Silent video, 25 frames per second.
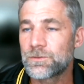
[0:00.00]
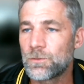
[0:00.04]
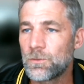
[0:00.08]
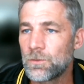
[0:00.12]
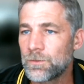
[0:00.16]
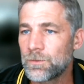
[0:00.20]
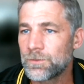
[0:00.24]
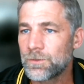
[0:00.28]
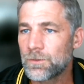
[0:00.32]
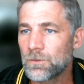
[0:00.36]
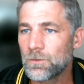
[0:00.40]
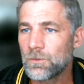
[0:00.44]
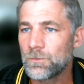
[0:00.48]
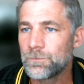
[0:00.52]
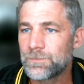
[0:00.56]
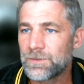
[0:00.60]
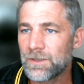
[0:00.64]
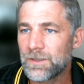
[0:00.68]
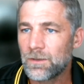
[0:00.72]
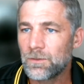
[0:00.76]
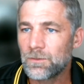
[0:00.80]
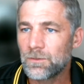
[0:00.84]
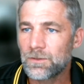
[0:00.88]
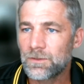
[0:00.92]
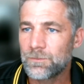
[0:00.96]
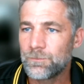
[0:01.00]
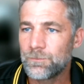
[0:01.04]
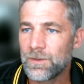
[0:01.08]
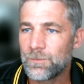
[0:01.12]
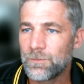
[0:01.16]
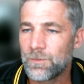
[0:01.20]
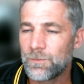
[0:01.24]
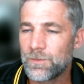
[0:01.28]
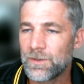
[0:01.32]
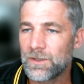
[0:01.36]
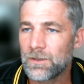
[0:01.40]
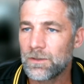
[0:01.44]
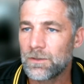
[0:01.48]
school in your hometown can
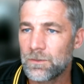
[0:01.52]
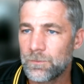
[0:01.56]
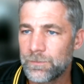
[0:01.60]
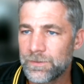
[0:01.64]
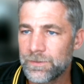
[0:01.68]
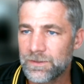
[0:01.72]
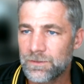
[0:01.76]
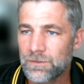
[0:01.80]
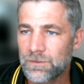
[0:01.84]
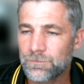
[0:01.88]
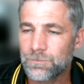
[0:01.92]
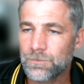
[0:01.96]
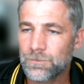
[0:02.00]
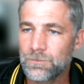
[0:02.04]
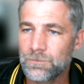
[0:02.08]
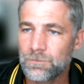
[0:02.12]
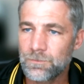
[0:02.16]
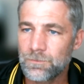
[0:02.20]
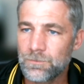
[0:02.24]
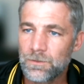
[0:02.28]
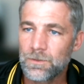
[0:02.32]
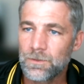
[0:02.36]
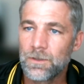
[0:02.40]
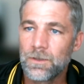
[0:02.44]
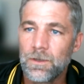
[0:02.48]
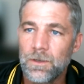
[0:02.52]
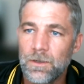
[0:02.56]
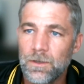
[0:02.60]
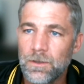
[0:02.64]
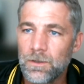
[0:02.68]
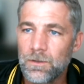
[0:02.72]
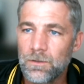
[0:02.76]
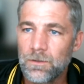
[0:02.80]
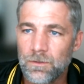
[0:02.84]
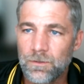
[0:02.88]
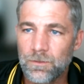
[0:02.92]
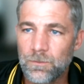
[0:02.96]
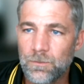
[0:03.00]
maybe be a little bit different, a
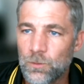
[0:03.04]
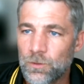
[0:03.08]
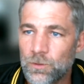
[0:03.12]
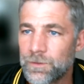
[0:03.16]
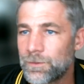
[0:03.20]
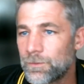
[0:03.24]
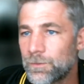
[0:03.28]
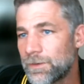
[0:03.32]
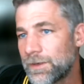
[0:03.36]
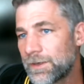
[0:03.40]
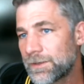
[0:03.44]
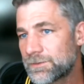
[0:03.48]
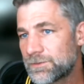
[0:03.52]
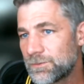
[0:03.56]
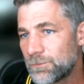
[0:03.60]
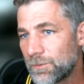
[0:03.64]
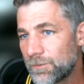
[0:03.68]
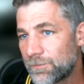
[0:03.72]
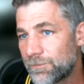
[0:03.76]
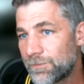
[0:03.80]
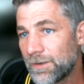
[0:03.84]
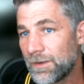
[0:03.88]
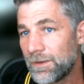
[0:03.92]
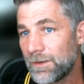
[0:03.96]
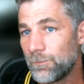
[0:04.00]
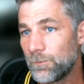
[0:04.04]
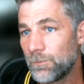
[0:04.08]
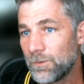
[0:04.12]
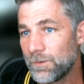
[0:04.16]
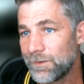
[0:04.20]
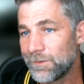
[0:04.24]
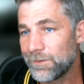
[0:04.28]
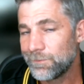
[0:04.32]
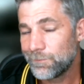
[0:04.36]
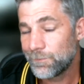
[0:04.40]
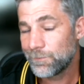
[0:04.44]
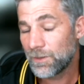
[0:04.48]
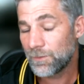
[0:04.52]
little more interaction with
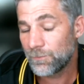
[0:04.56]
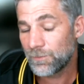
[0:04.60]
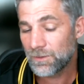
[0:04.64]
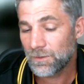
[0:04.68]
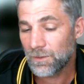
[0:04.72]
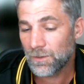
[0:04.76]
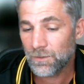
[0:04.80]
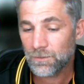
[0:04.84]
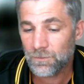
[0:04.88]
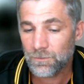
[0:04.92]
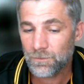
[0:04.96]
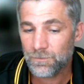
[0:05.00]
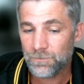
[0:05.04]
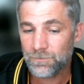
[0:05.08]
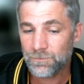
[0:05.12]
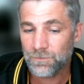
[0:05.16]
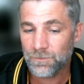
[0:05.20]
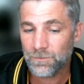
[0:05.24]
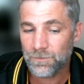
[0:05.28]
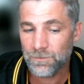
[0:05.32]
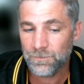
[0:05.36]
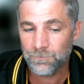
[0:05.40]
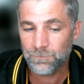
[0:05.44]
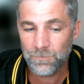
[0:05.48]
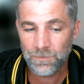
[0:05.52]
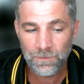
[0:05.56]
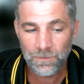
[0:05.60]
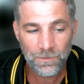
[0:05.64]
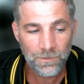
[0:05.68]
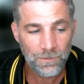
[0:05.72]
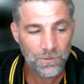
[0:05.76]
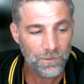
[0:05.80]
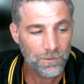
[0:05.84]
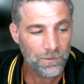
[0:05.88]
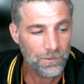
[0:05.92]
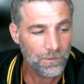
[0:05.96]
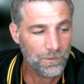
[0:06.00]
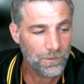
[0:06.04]
family, maybe not all the time,
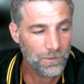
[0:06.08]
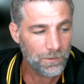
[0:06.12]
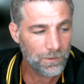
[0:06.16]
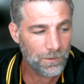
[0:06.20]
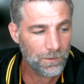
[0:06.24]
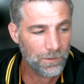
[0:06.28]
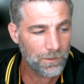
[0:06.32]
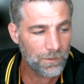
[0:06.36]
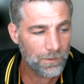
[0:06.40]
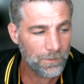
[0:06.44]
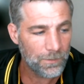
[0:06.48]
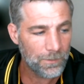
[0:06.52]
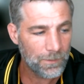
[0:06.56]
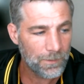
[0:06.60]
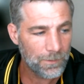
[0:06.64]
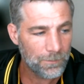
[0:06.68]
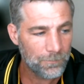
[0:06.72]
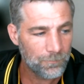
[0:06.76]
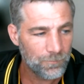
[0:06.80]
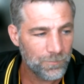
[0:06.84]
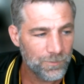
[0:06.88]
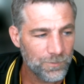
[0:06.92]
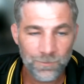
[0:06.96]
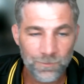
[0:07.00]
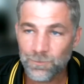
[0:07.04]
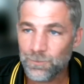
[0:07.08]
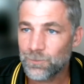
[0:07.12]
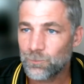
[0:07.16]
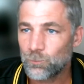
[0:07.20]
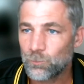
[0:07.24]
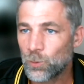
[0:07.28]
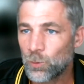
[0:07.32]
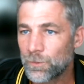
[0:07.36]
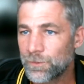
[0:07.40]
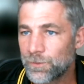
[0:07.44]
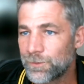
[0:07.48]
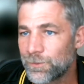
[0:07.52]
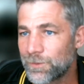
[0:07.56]

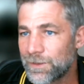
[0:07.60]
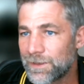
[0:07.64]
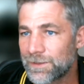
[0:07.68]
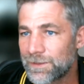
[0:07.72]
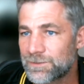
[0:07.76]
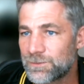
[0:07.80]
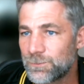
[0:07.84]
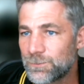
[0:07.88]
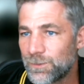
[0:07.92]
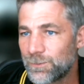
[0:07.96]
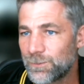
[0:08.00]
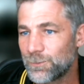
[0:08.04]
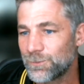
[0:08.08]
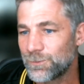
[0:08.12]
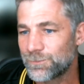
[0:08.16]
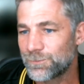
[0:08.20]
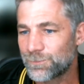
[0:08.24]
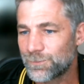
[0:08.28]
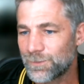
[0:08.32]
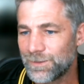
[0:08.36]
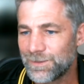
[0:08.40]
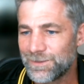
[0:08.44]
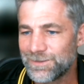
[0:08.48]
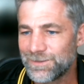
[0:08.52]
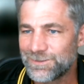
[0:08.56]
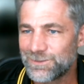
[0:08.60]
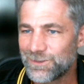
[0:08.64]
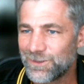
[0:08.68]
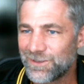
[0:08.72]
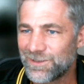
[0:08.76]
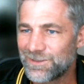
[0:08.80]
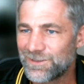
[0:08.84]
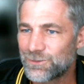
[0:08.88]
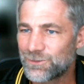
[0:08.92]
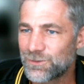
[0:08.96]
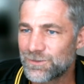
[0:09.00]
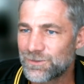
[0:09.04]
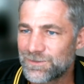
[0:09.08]
more interaction with old friends and
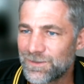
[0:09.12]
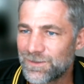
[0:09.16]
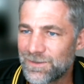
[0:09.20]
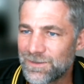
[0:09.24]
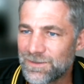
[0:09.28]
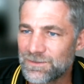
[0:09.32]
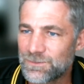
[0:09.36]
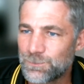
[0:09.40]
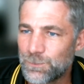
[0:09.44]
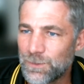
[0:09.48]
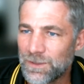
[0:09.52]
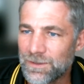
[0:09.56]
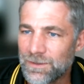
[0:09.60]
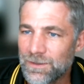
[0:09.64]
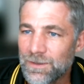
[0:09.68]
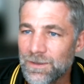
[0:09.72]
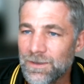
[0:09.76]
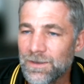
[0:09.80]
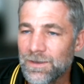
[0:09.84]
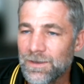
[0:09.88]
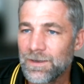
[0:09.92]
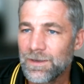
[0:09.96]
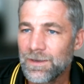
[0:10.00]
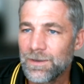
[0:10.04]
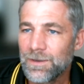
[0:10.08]
these sorts of things. But